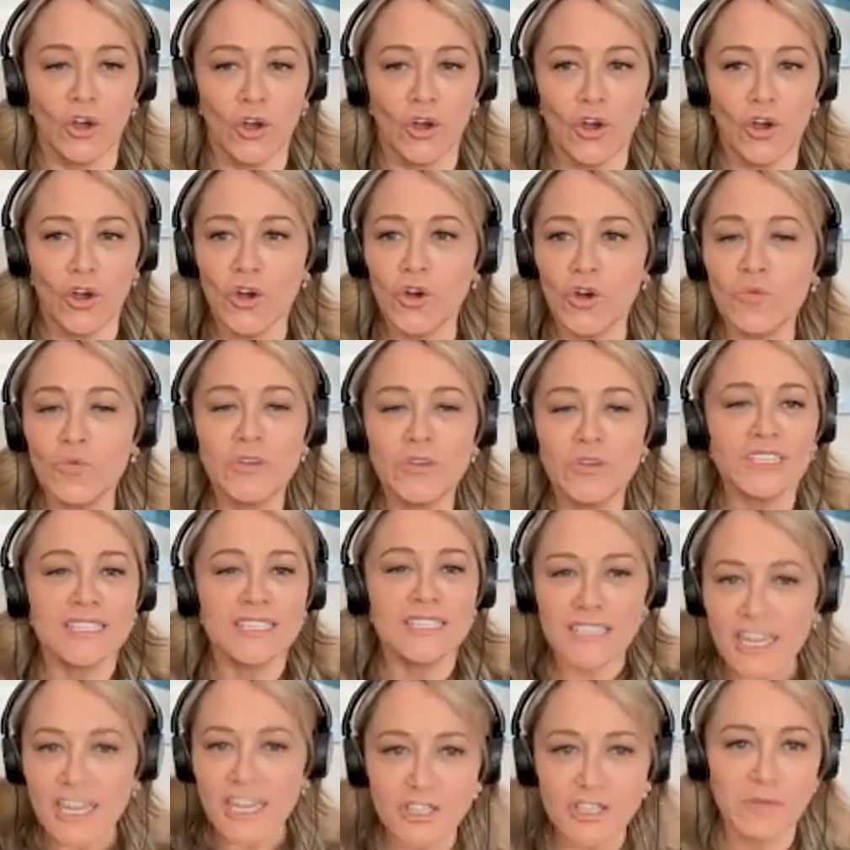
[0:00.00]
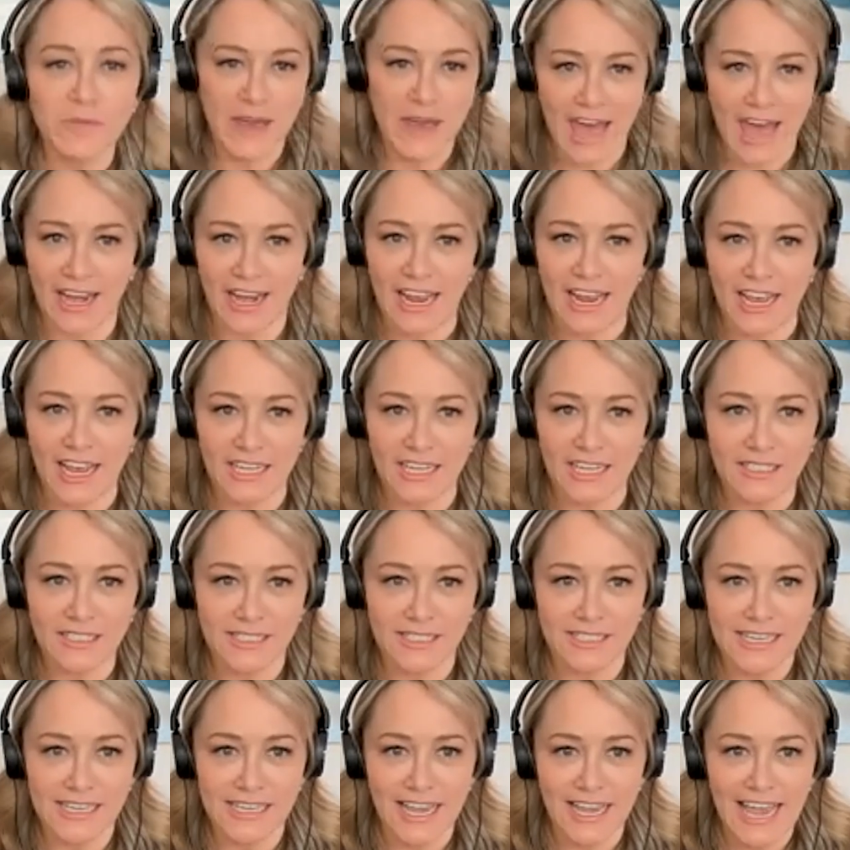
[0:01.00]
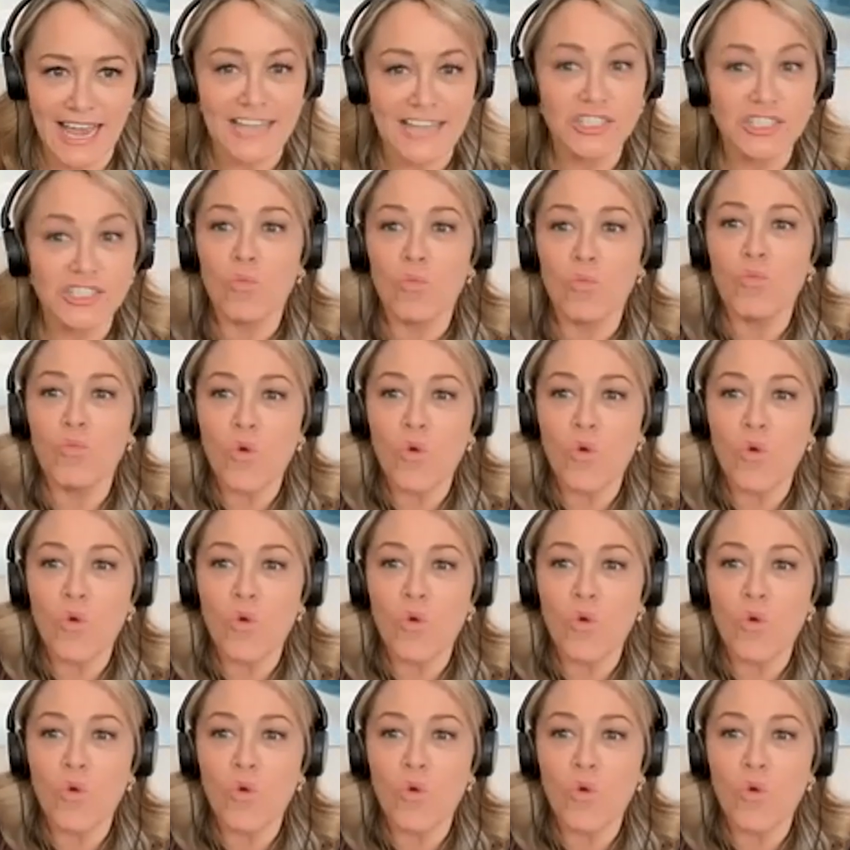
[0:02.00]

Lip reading: who was such a badass as a